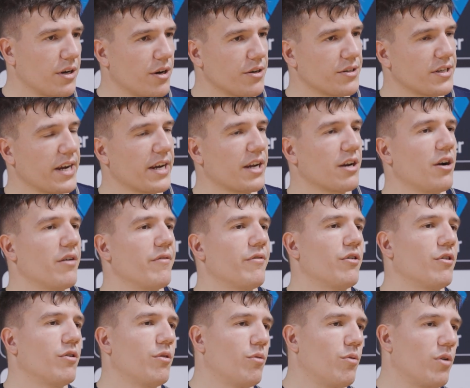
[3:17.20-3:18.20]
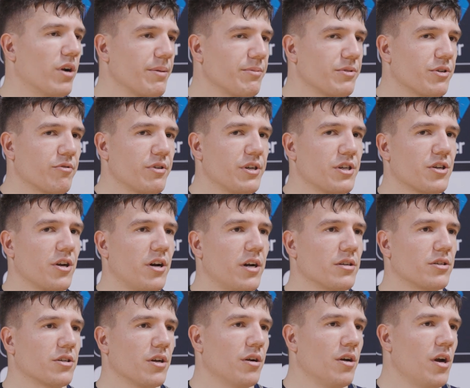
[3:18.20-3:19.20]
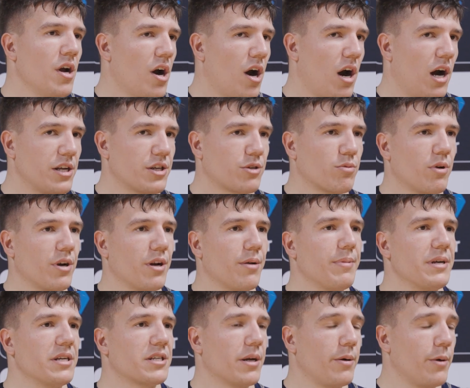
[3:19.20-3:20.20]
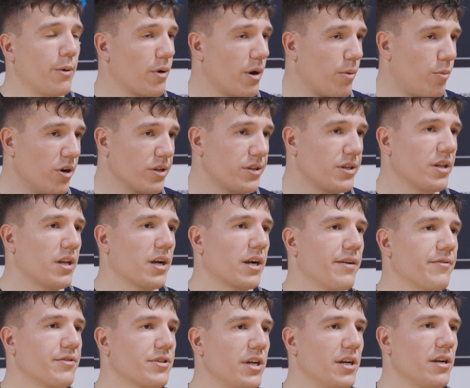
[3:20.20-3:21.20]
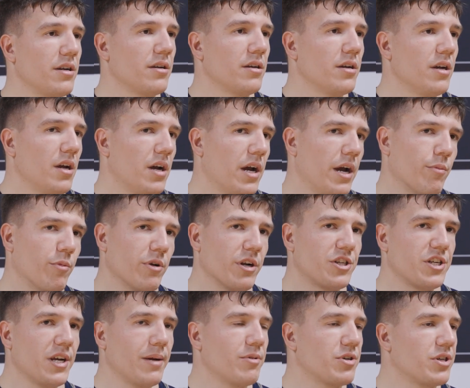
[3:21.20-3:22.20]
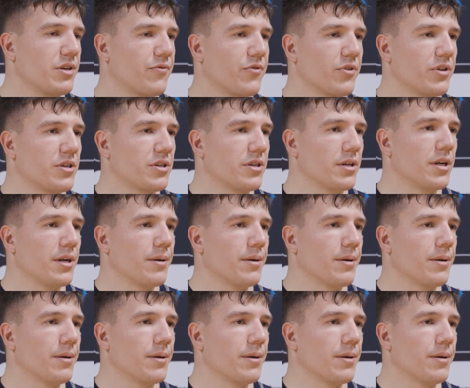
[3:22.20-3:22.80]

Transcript: taking over or wanting to re-sign. So I just wanted to be somewhere where I'm wanted, like I've said, and win a championship for the city.